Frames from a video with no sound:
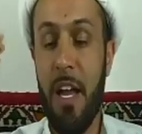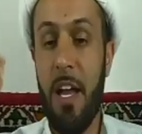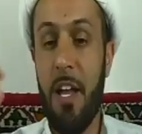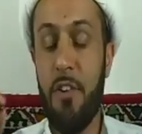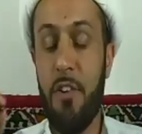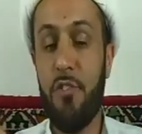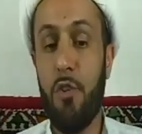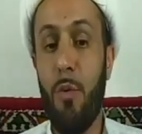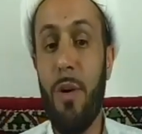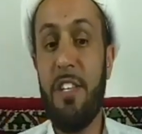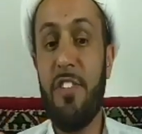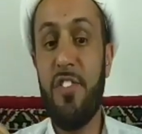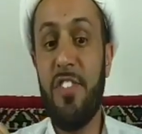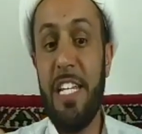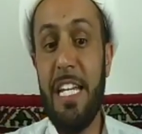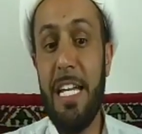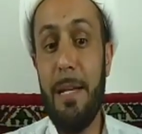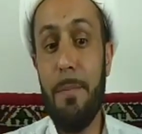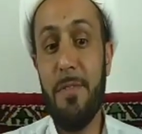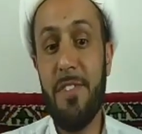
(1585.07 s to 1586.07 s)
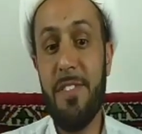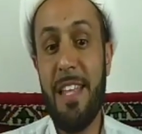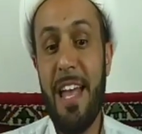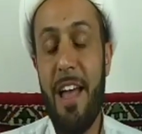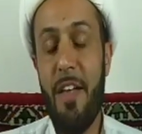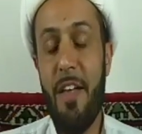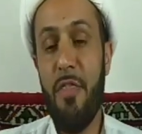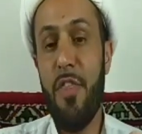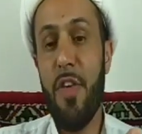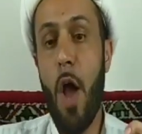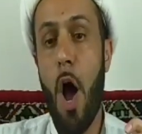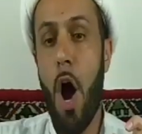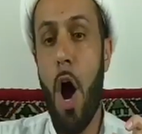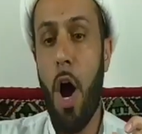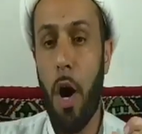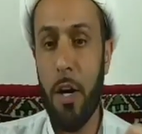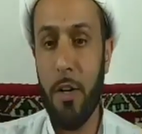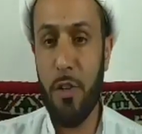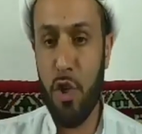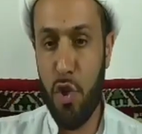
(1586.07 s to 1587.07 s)
So it seems that the
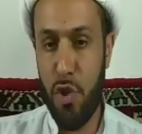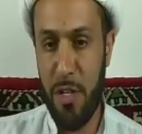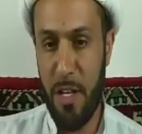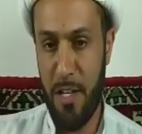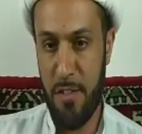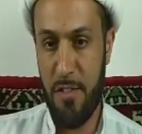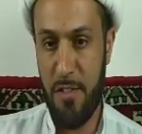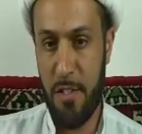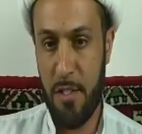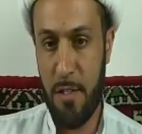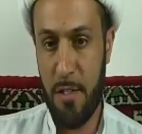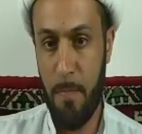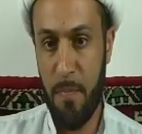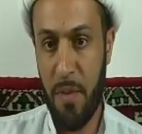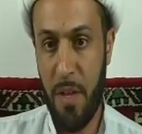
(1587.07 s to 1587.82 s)
harshness